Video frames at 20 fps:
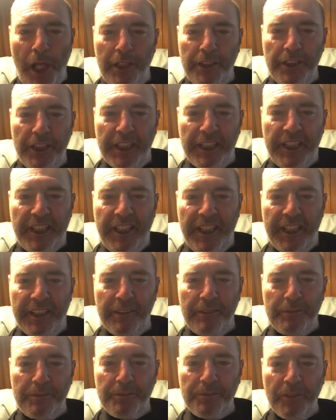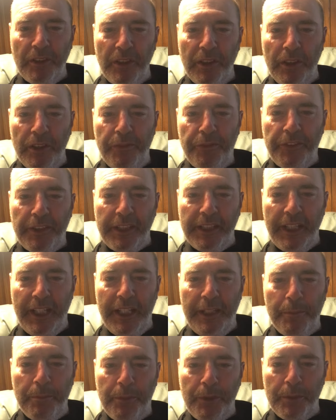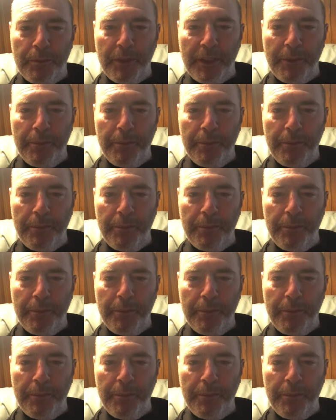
you can't lift a guy and put him on